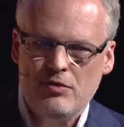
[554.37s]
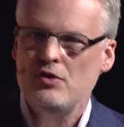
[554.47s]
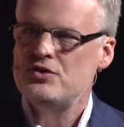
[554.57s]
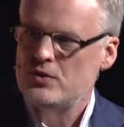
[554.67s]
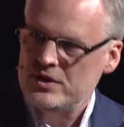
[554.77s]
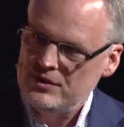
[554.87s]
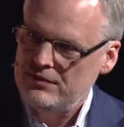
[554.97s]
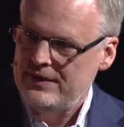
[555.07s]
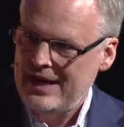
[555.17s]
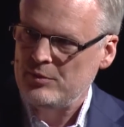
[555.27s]
Those sorts
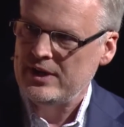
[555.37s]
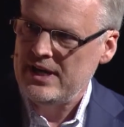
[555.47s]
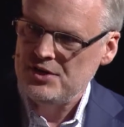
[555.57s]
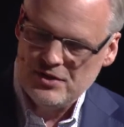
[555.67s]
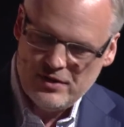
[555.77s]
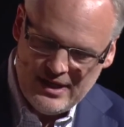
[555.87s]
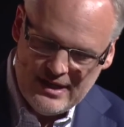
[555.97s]
of applications are the